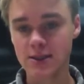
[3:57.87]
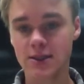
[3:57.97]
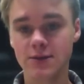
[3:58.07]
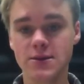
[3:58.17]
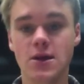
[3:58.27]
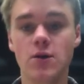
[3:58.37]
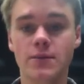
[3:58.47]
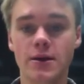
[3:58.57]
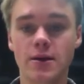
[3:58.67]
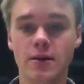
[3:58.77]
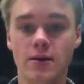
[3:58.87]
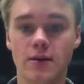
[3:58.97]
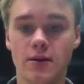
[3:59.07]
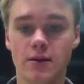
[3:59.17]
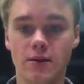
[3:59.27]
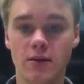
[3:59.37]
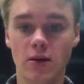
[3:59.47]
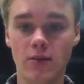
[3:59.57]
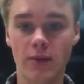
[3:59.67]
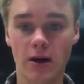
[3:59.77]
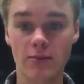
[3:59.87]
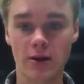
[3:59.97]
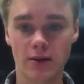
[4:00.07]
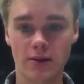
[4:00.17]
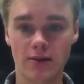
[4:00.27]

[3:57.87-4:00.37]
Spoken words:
he was hoping Obama